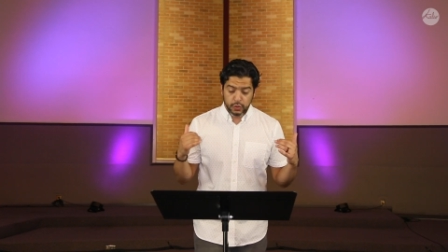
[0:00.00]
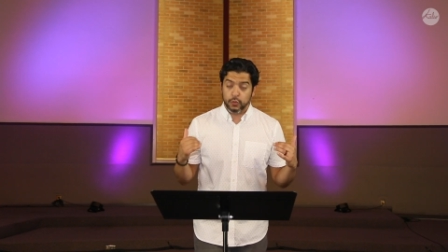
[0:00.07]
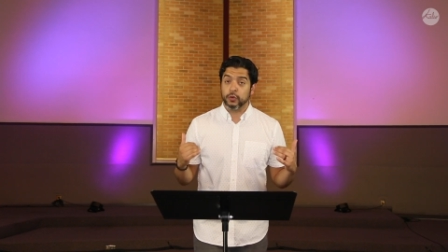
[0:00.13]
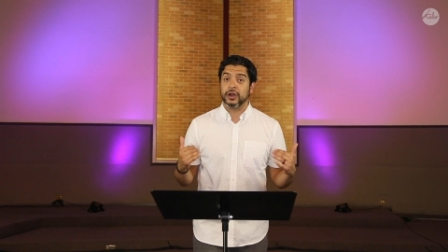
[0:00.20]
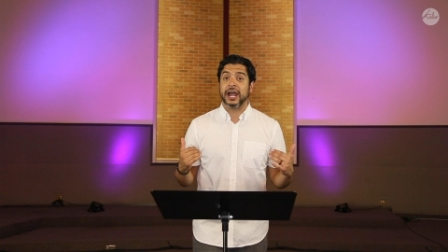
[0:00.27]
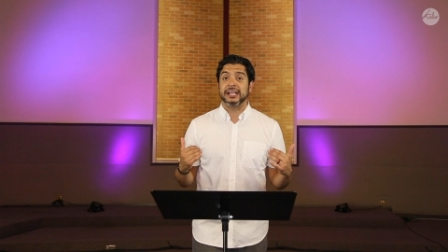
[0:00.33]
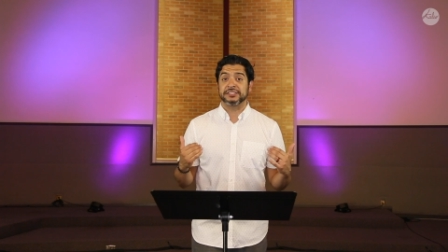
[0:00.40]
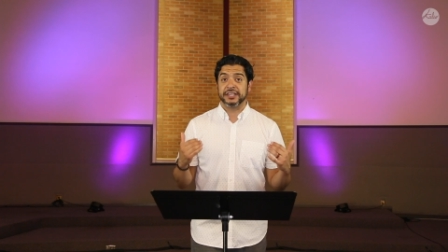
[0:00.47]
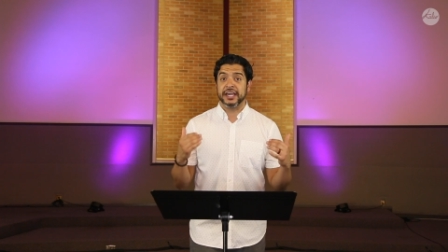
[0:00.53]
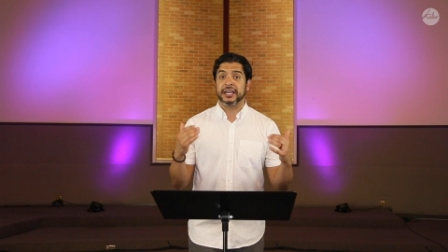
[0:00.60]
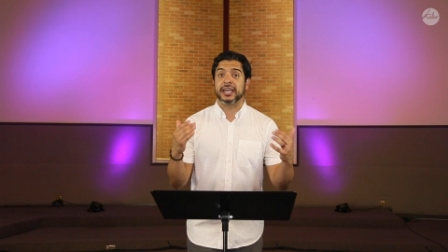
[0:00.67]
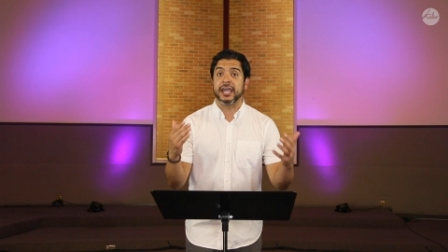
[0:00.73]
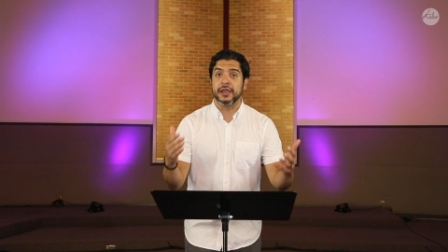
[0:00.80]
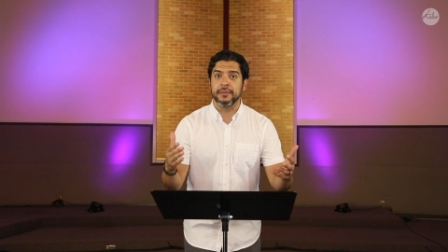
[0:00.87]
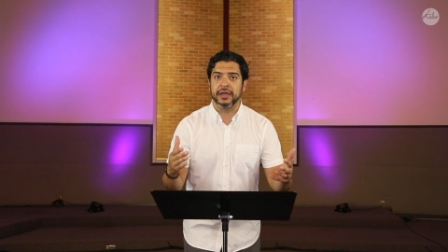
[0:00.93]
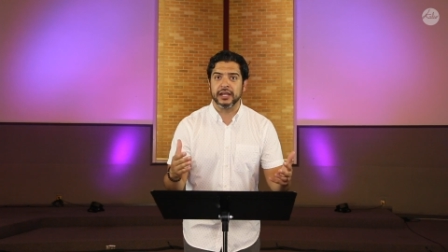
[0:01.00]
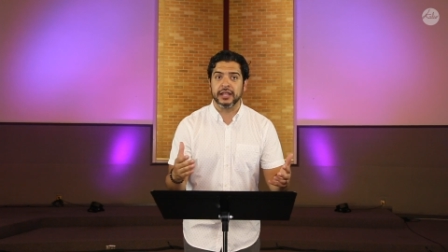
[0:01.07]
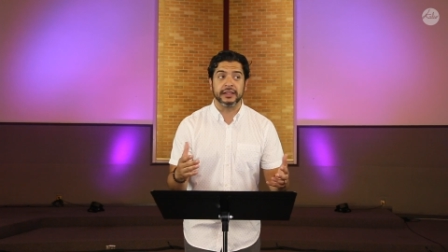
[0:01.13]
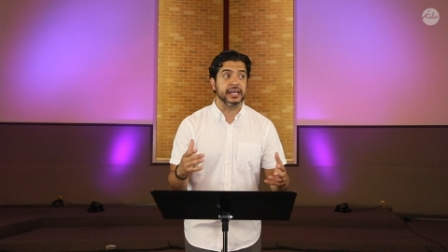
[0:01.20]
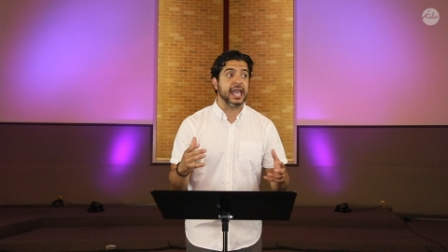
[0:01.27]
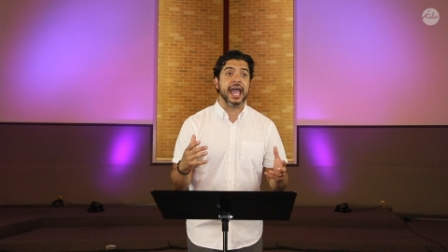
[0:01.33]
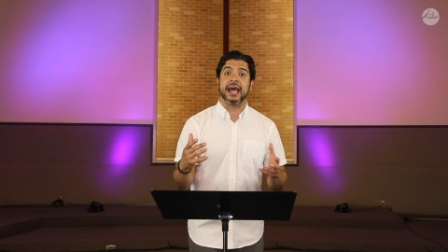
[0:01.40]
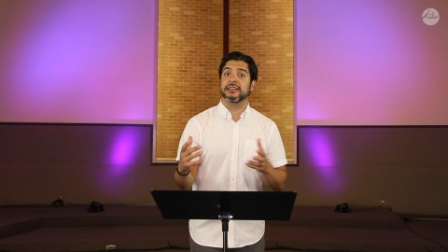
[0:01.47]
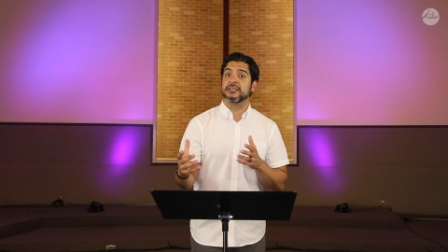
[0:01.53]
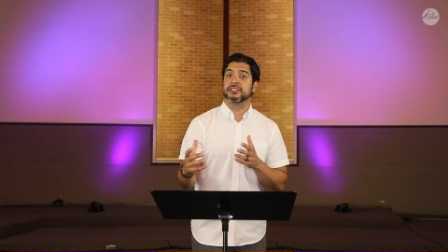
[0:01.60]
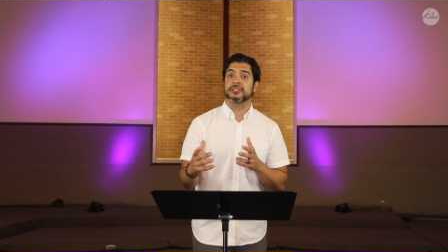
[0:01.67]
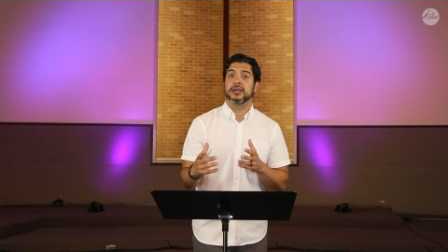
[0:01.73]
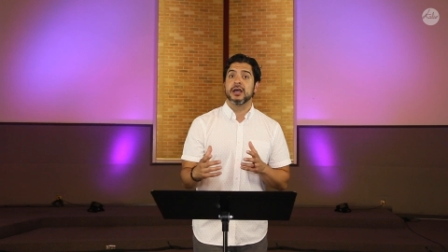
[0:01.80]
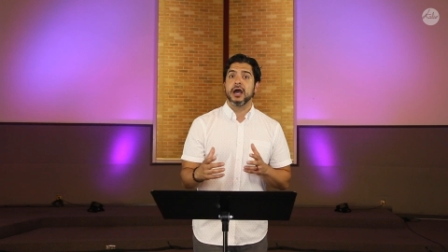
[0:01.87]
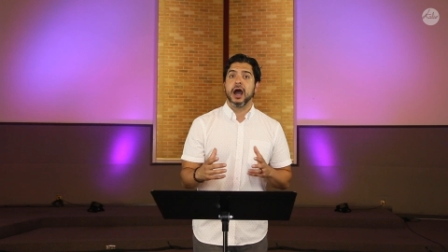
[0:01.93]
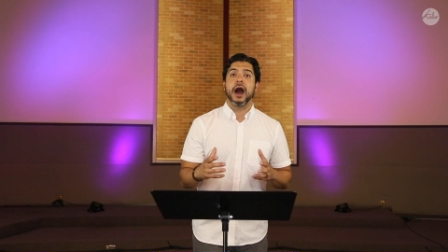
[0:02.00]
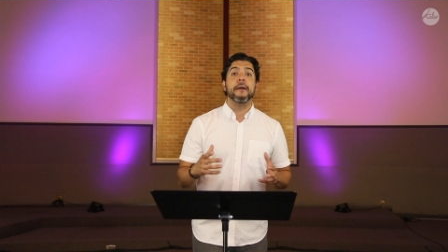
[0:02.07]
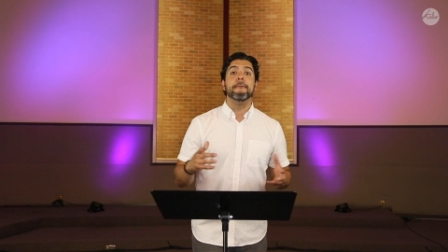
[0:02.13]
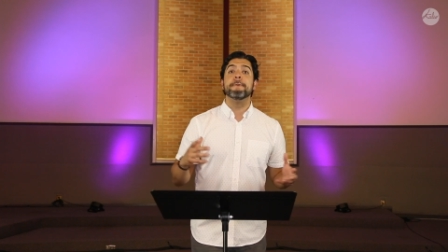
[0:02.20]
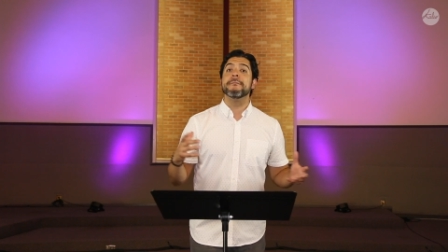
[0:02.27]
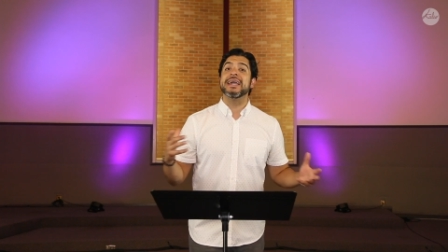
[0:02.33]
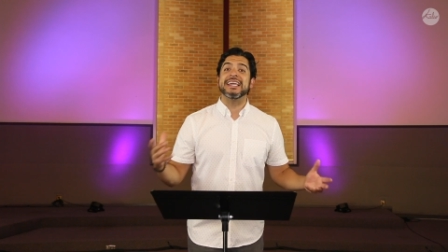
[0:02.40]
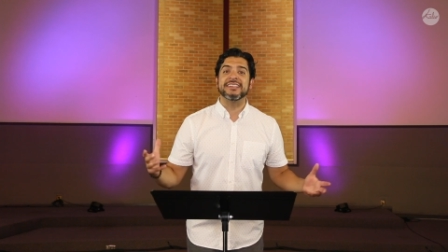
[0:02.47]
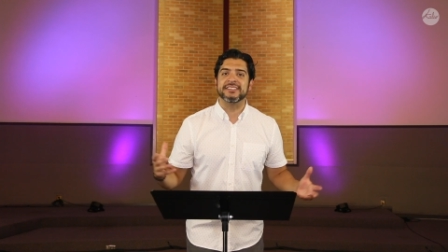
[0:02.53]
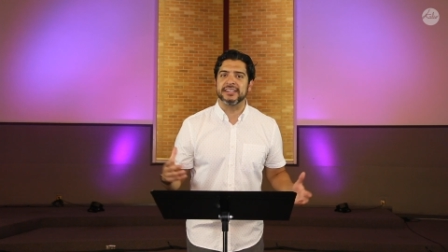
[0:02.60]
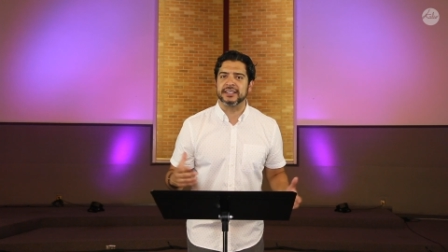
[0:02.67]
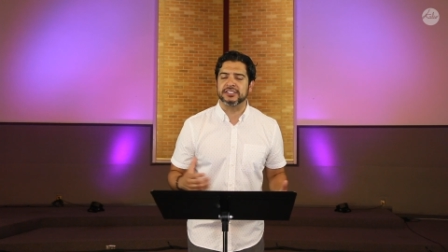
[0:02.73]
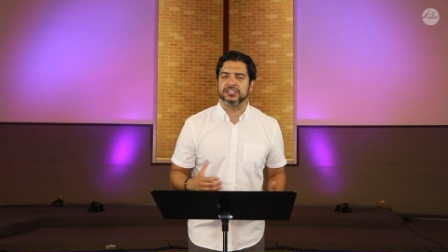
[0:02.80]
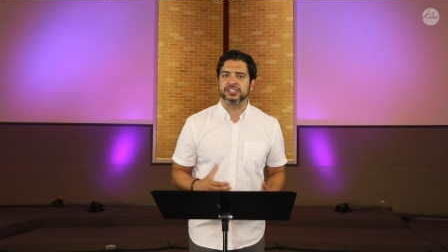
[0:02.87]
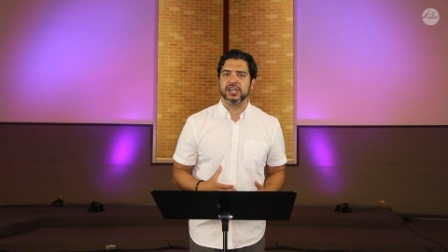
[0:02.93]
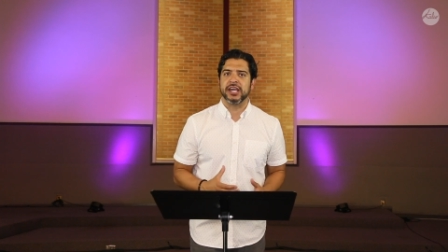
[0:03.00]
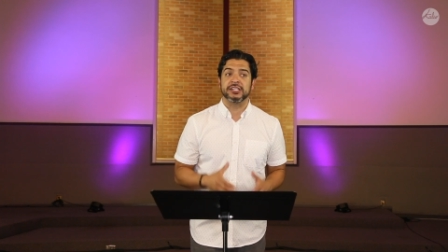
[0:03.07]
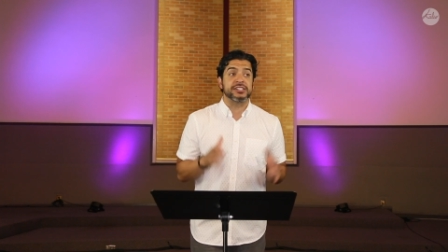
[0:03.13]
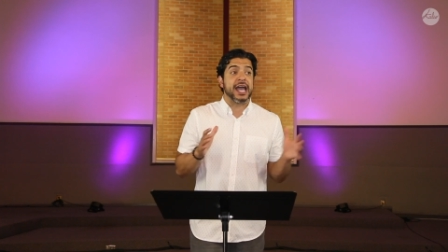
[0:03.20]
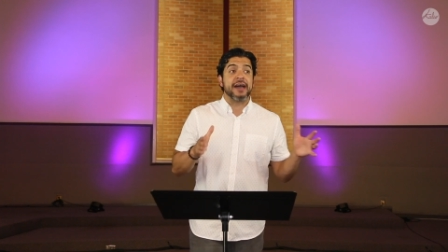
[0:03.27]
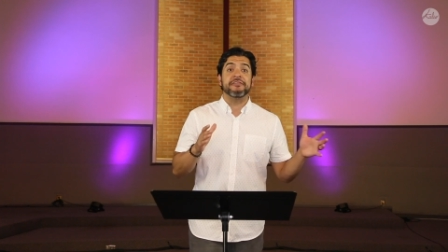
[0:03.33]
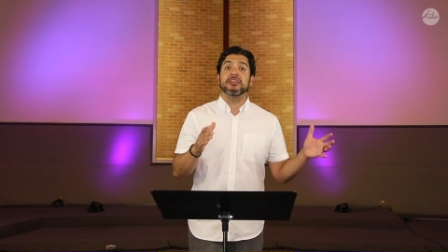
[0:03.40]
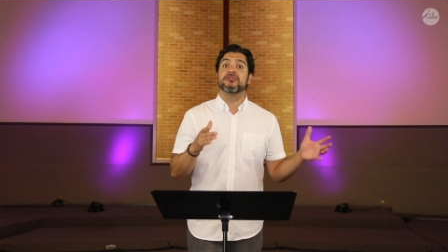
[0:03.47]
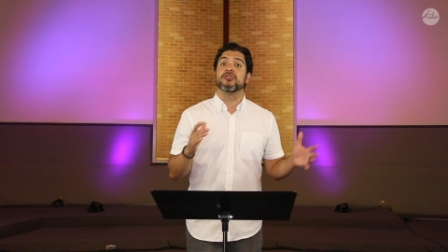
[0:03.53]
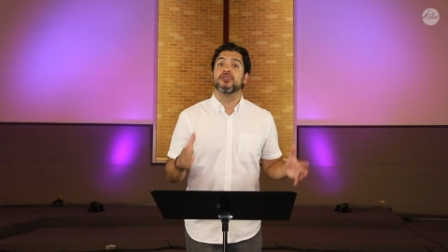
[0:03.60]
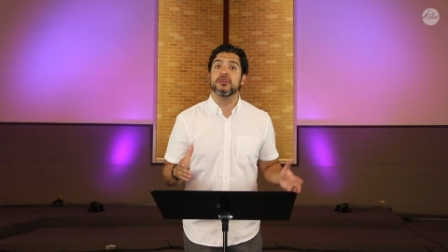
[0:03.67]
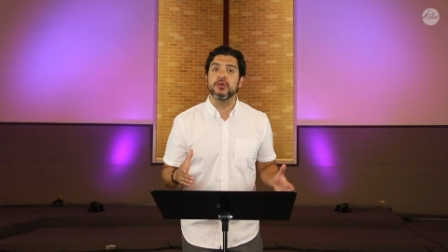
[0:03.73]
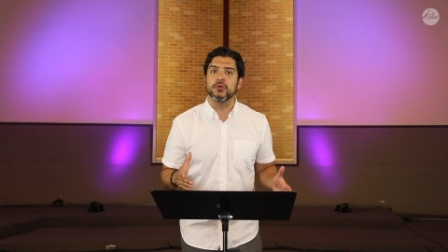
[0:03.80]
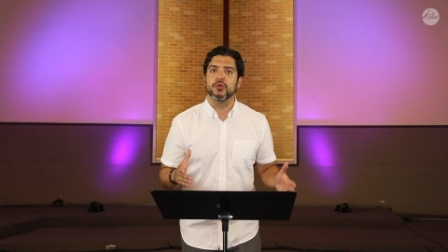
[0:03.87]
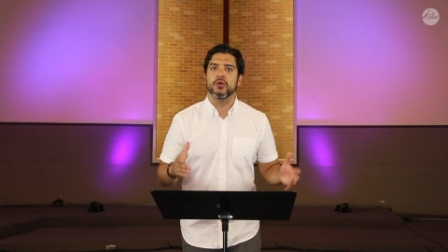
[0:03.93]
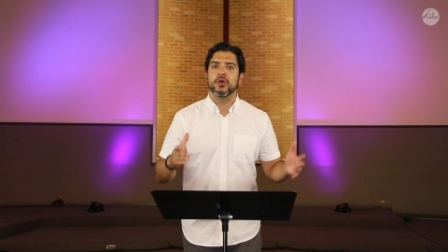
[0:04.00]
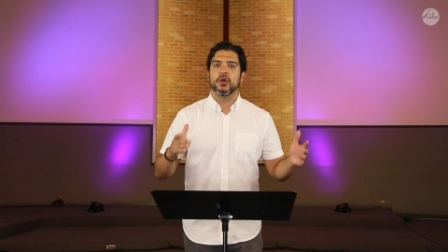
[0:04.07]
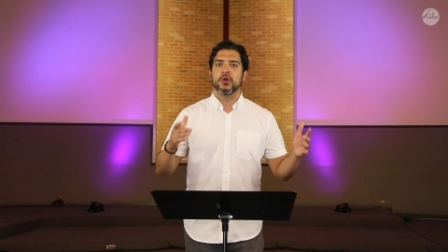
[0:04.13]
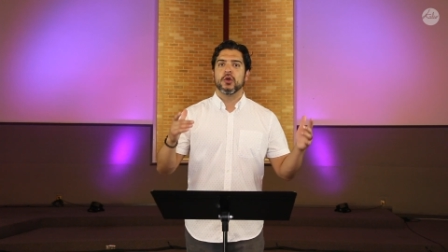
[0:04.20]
where Isaiah came in, and they had this amazing exchange having to do